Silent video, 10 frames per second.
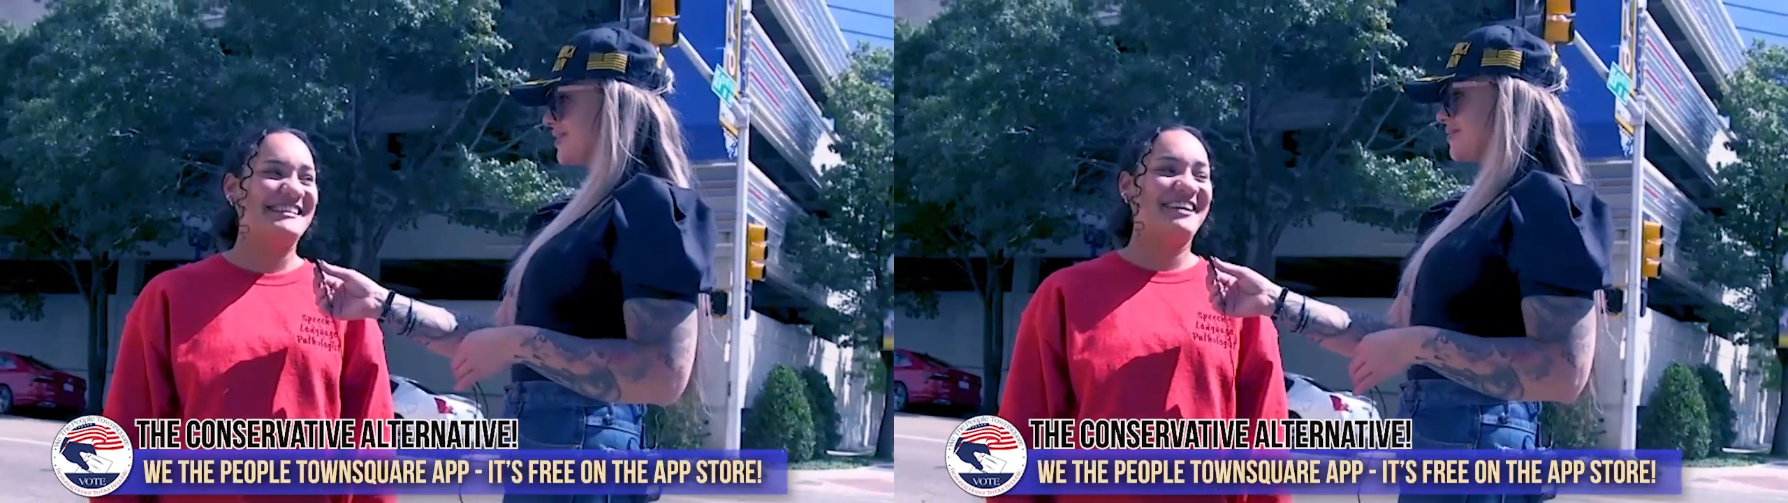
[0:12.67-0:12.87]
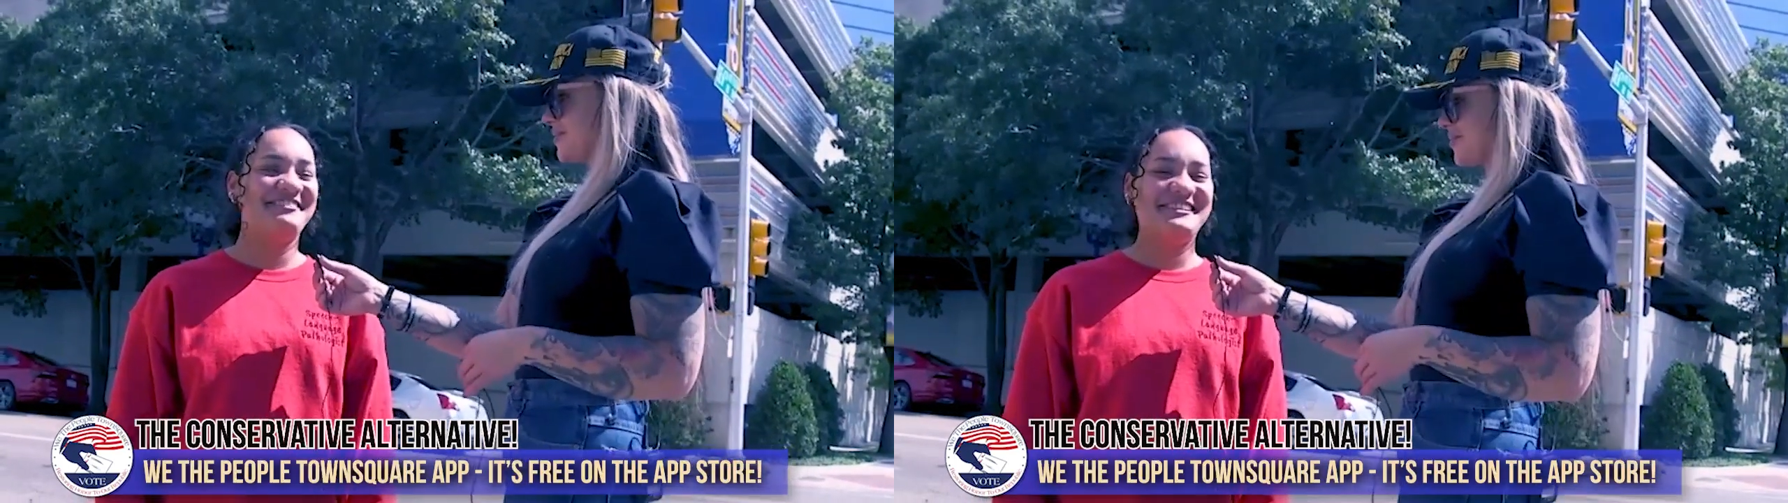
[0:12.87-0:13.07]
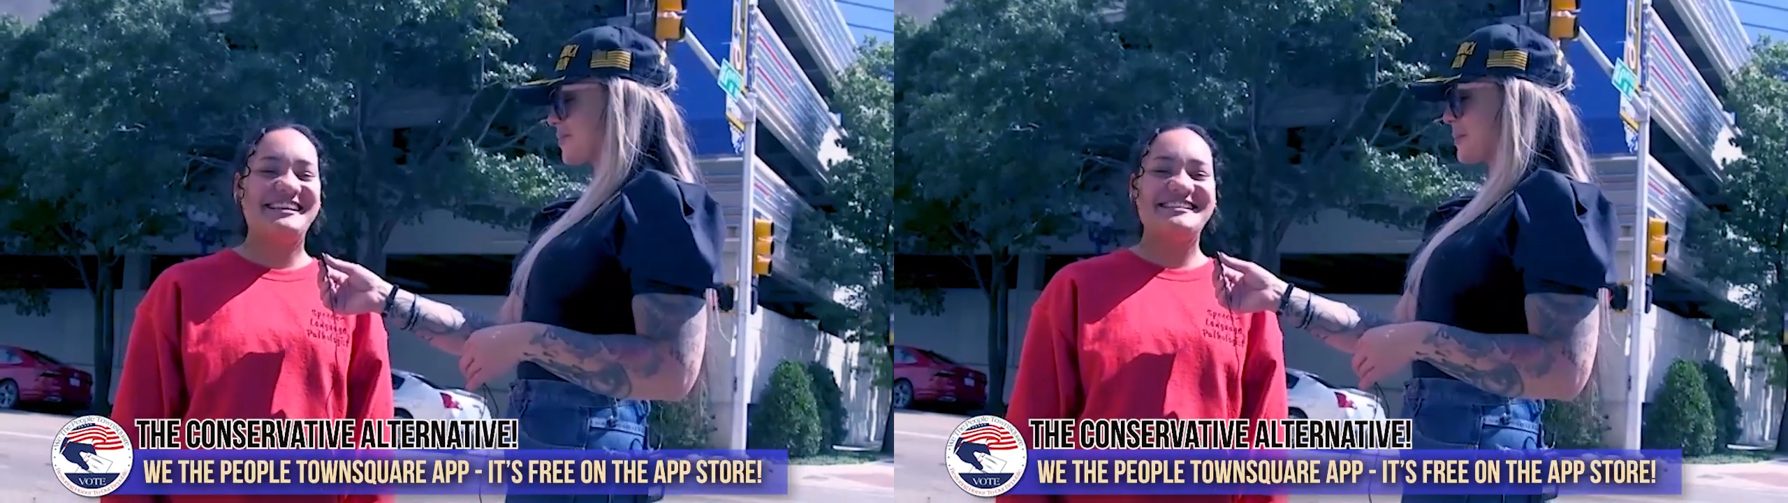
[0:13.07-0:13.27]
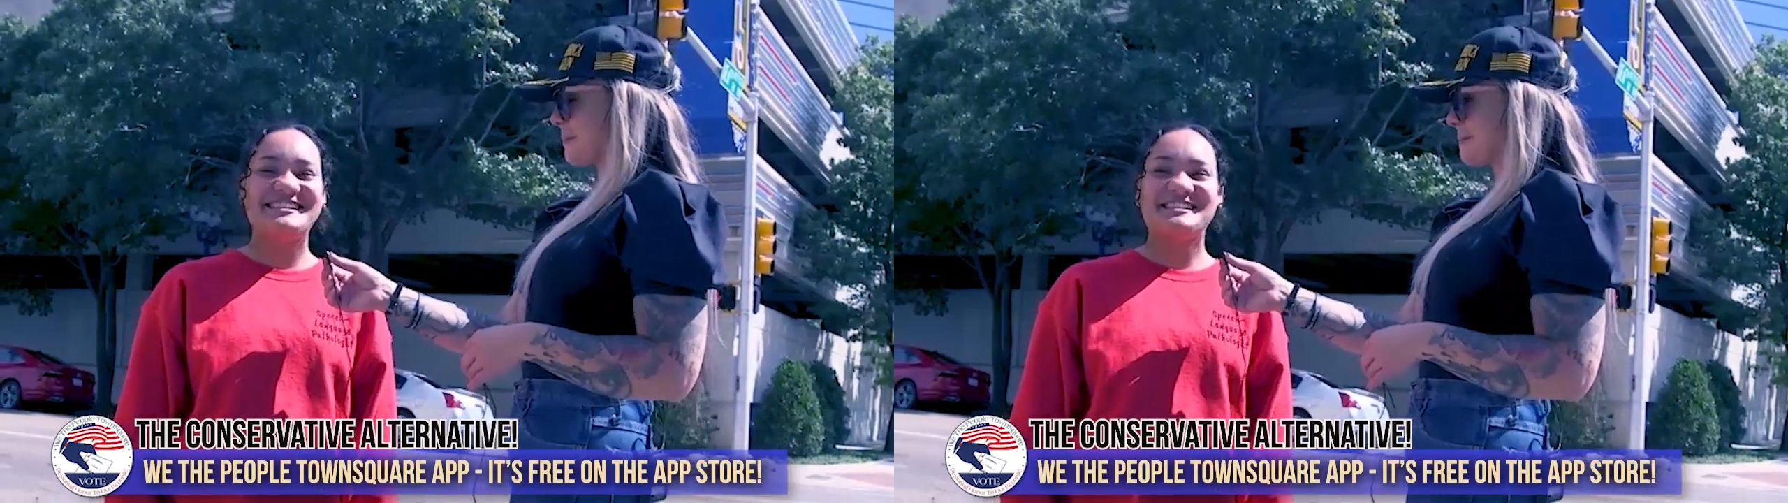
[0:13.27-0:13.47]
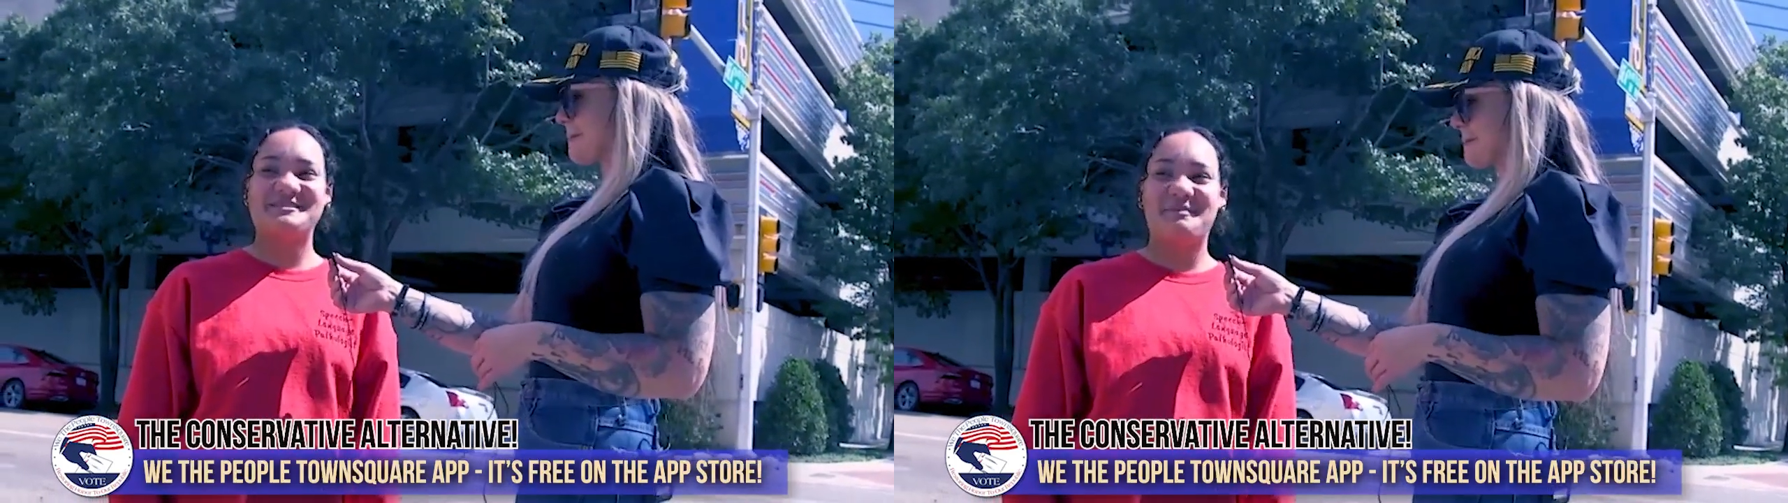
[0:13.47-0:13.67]
everything's
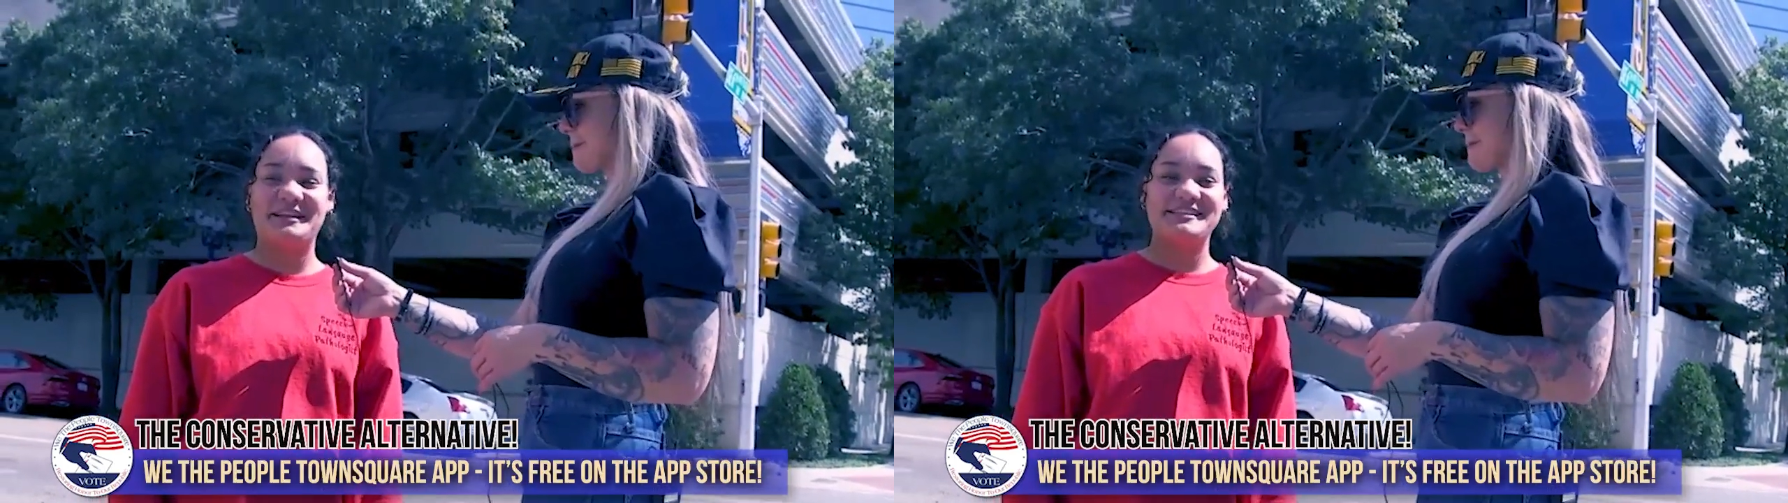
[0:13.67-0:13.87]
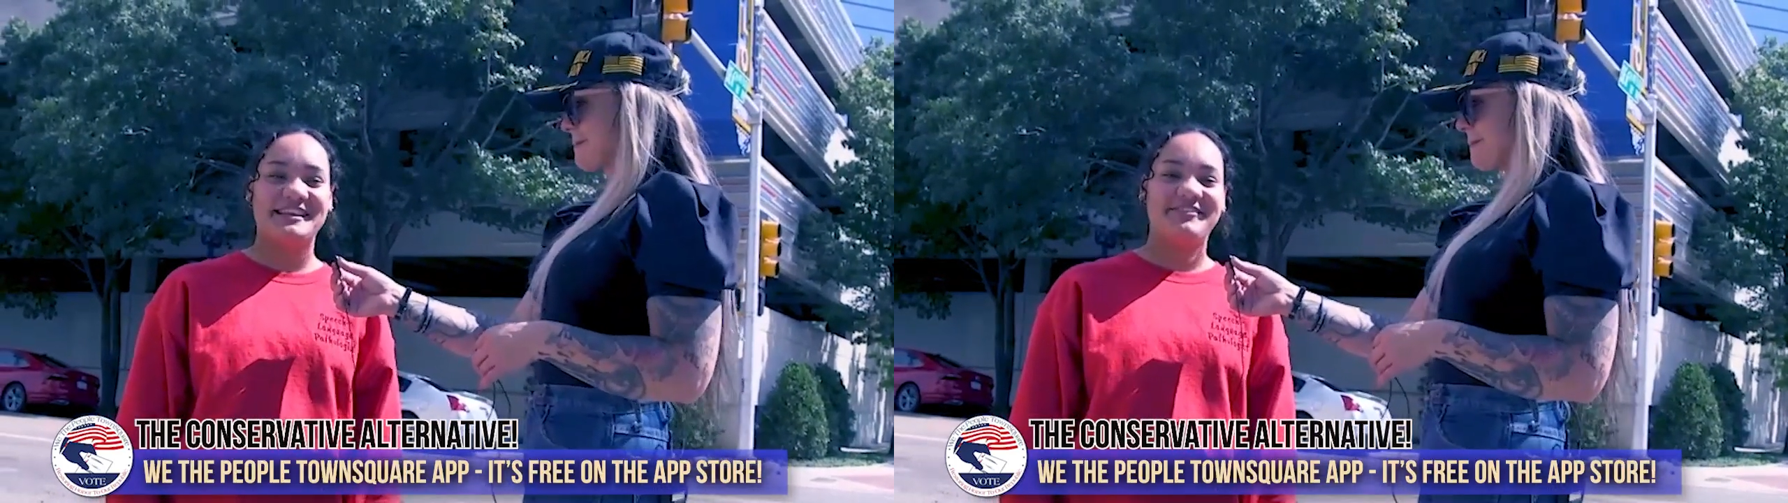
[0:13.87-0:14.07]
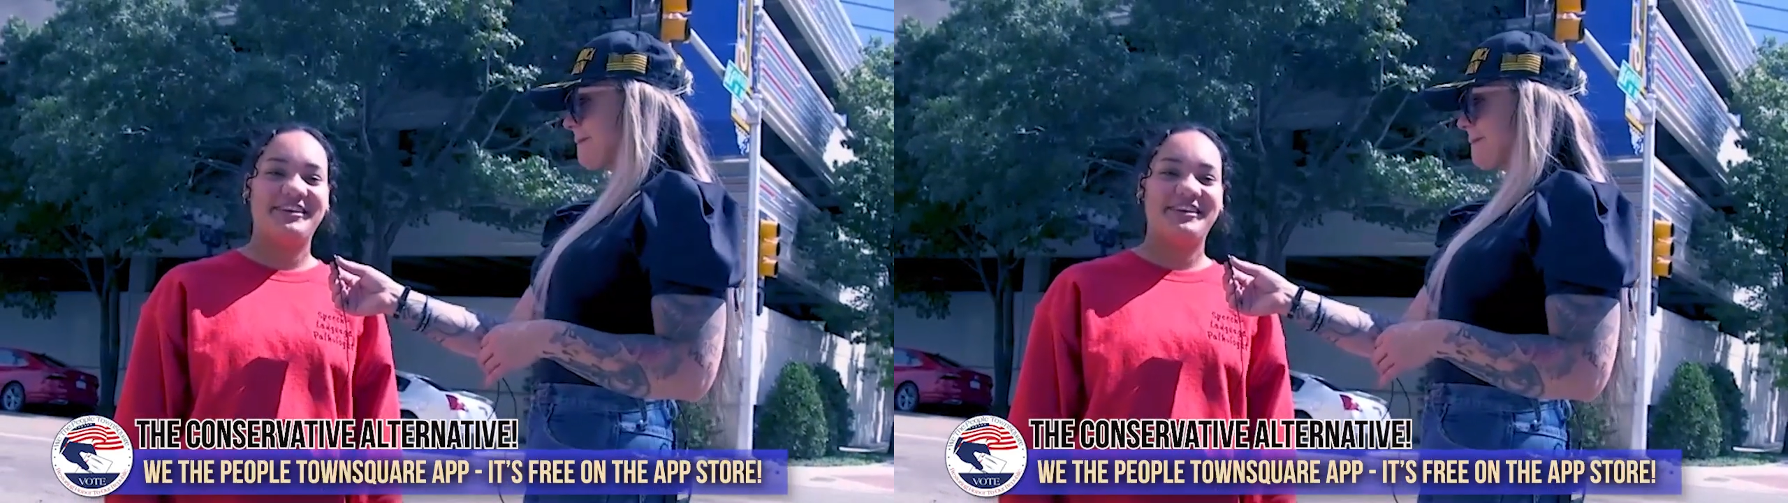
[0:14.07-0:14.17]
expensive